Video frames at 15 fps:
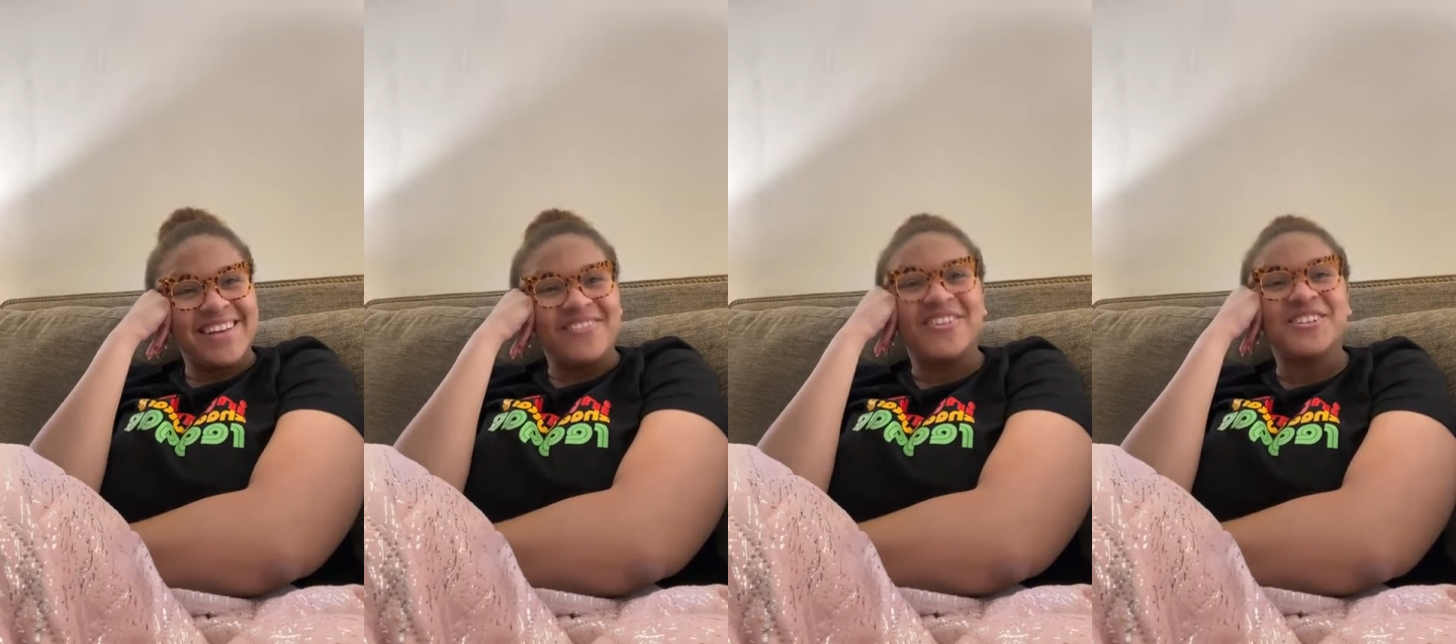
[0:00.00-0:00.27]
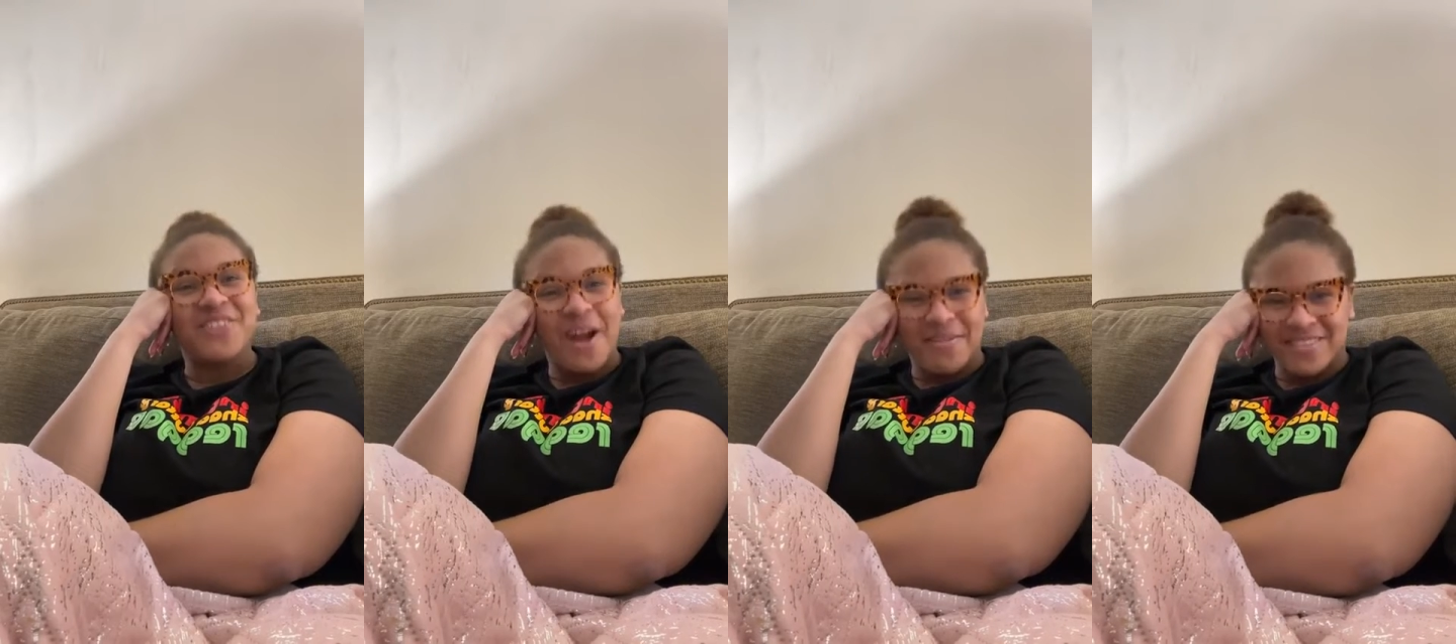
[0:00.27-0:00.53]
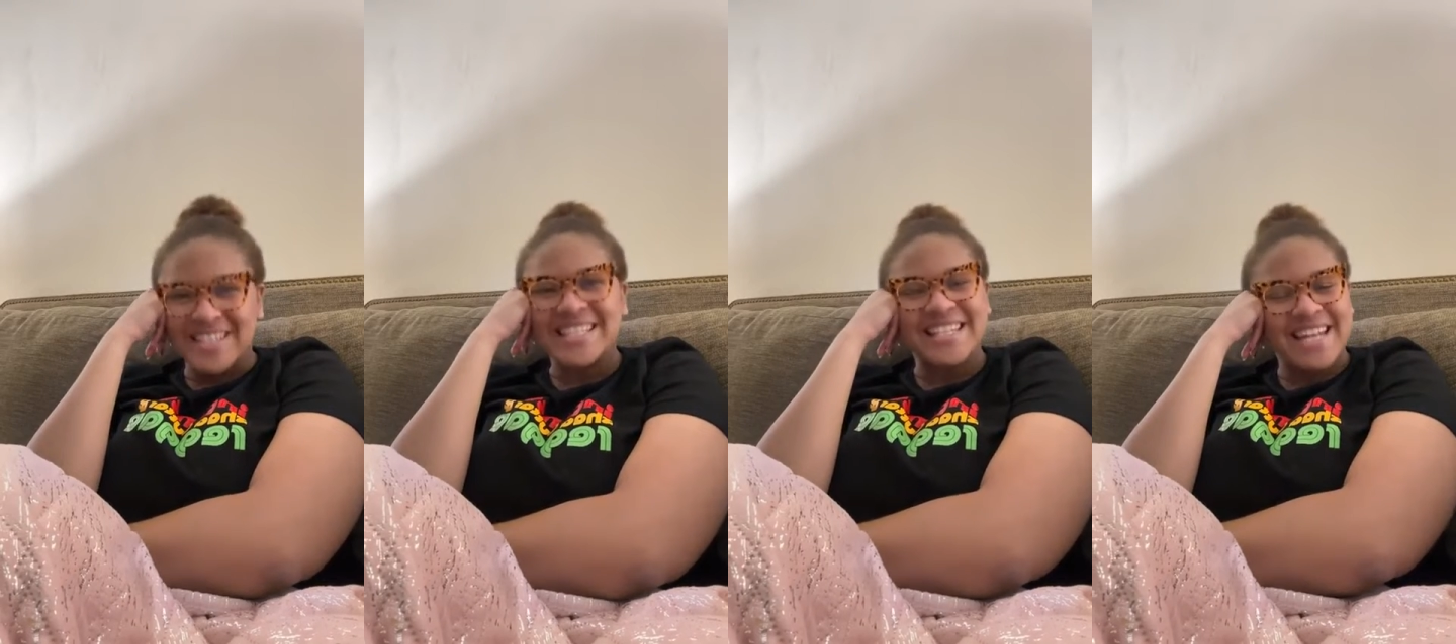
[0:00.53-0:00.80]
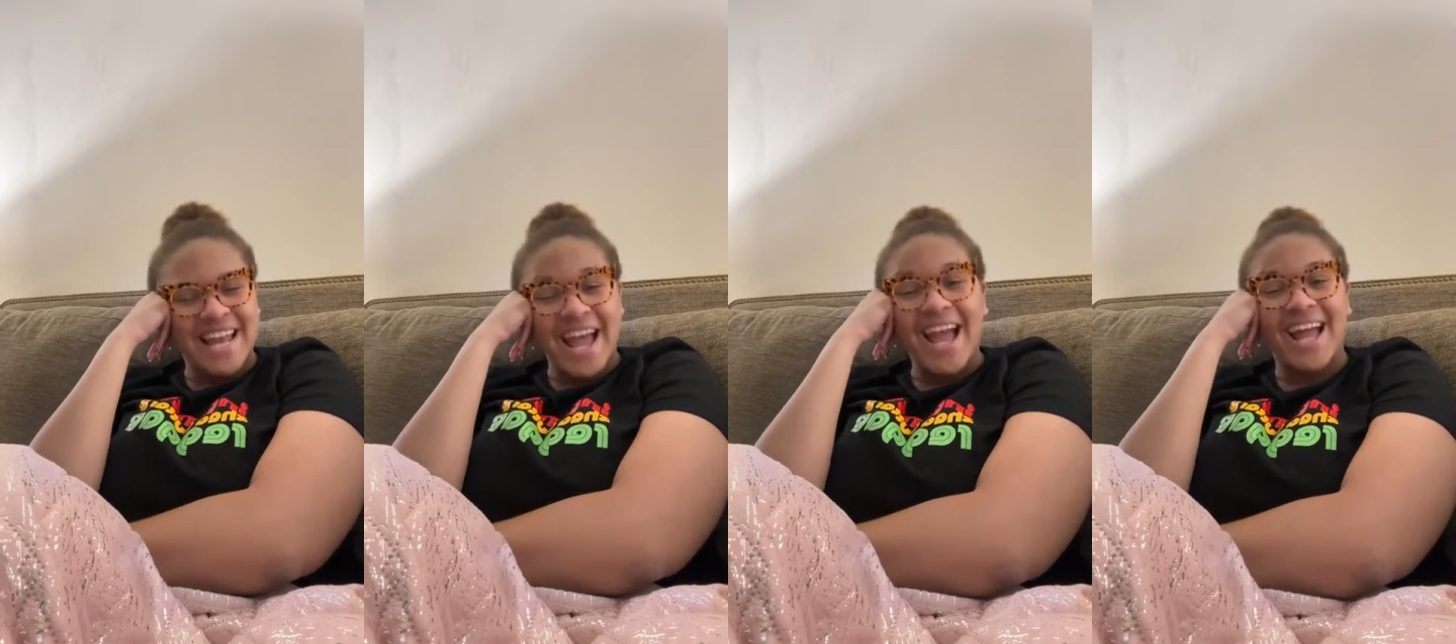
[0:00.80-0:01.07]
We dropped it
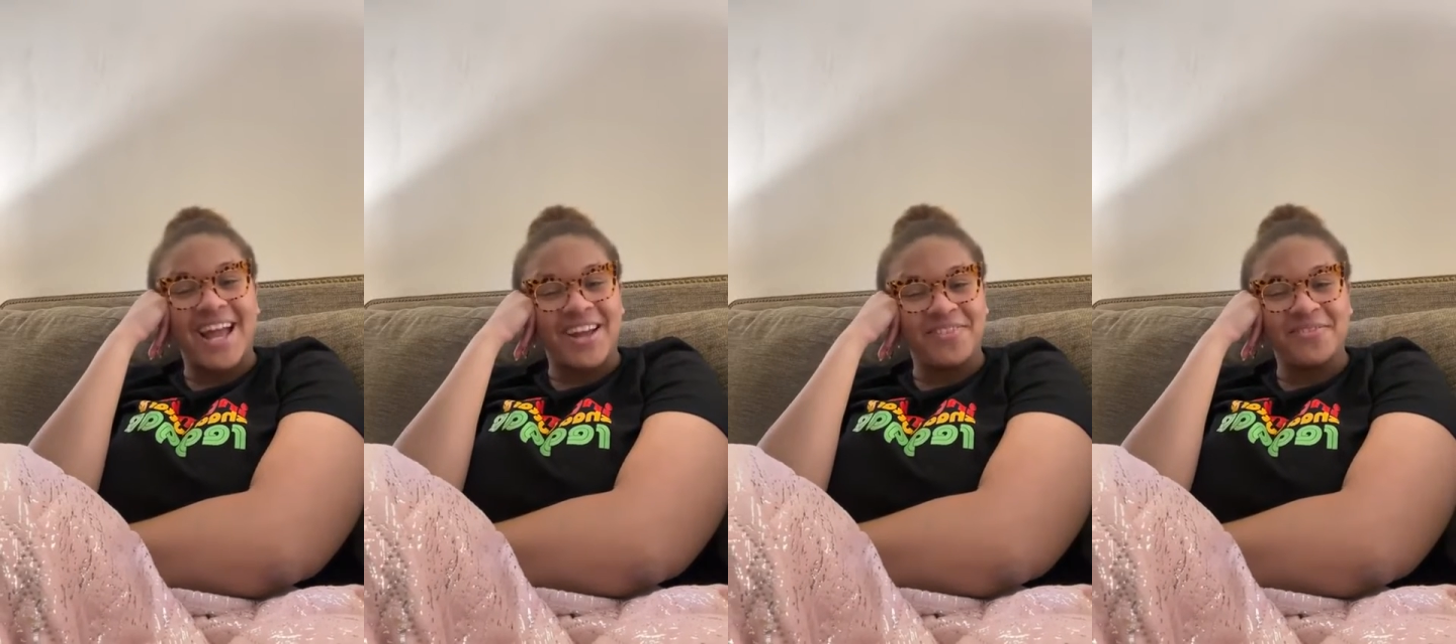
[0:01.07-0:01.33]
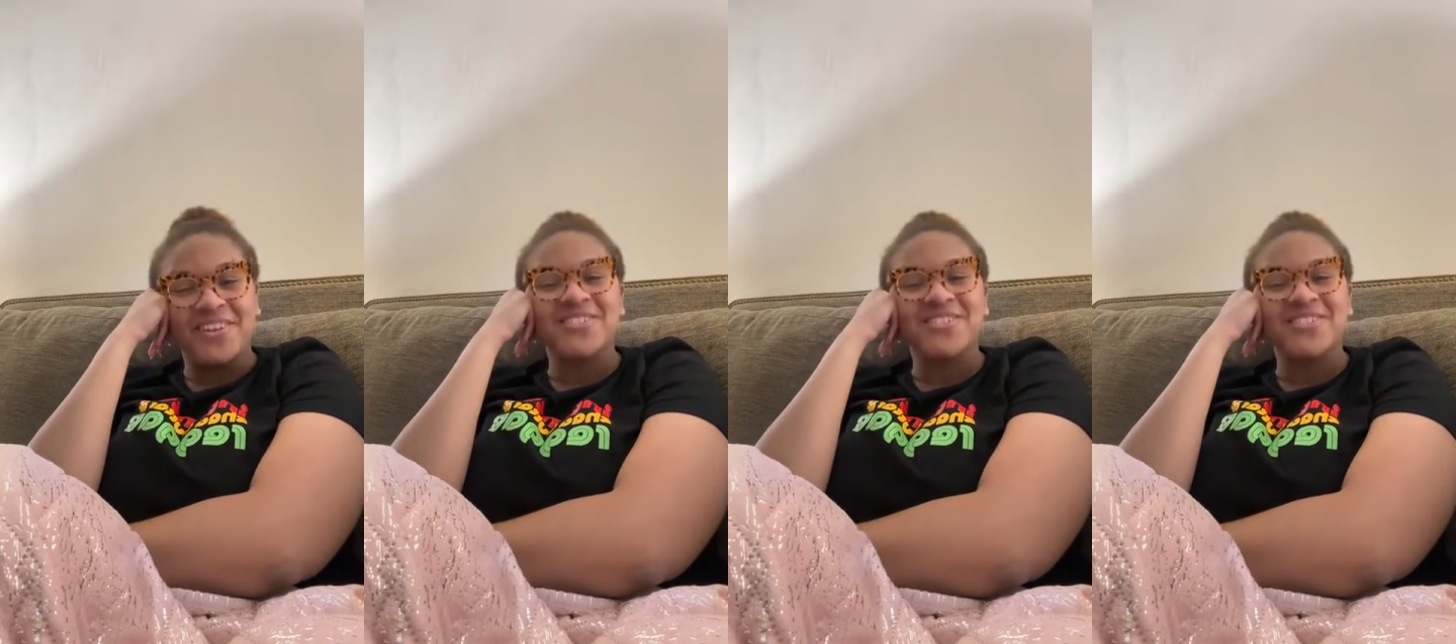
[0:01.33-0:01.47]
today. Episodes.